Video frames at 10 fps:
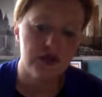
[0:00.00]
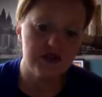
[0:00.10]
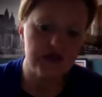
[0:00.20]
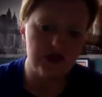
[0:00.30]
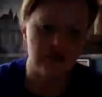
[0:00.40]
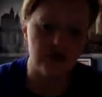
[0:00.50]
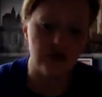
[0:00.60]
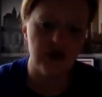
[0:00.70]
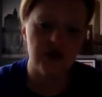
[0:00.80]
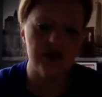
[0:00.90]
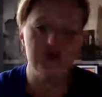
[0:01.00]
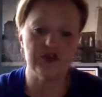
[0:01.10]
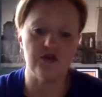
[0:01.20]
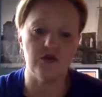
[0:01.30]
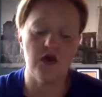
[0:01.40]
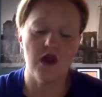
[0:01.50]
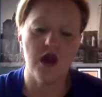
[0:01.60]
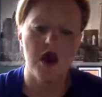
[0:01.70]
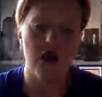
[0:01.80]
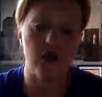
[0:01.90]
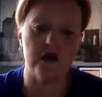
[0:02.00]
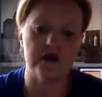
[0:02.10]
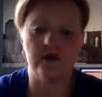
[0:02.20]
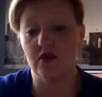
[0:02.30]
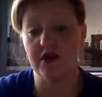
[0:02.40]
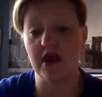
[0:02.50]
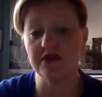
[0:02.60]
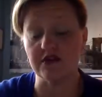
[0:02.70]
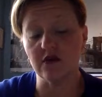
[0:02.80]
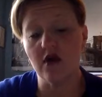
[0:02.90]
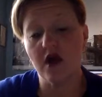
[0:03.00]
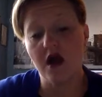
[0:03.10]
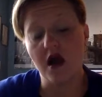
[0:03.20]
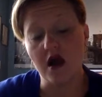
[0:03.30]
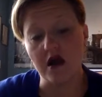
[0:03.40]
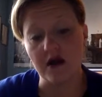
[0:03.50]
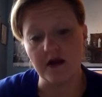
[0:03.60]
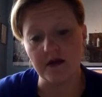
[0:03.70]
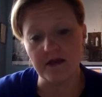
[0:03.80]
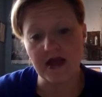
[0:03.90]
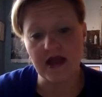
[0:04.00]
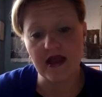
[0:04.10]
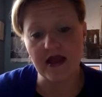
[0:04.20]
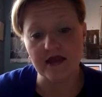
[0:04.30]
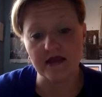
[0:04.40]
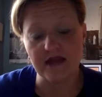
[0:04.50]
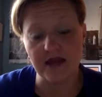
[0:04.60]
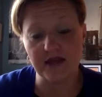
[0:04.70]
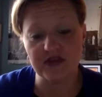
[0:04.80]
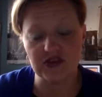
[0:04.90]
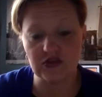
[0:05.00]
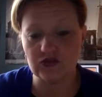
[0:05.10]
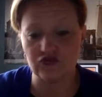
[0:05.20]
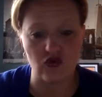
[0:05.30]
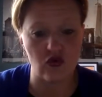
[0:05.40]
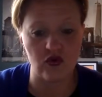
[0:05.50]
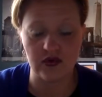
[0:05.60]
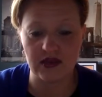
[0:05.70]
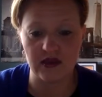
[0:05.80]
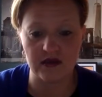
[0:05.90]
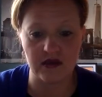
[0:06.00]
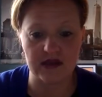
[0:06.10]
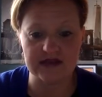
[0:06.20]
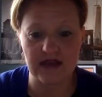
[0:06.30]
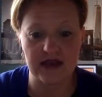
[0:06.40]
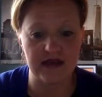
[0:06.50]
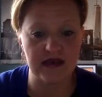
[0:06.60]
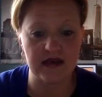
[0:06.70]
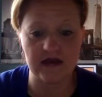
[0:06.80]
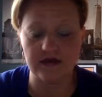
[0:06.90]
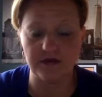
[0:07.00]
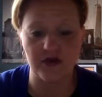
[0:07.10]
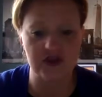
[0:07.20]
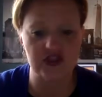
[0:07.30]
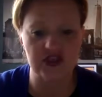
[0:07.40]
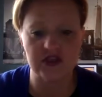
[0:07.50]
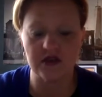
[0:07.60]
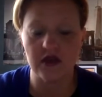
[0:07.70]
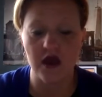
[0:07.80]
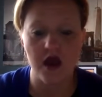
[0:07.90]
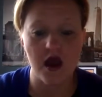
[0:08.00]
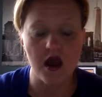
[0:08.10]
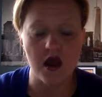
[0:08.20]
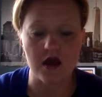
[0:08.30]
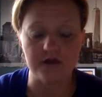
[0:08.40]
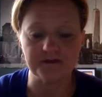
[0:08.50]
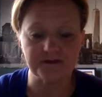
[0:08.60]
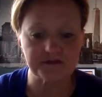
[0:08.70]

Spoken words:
to do or not do, and that plays a huge role in anxiety, depression. Um,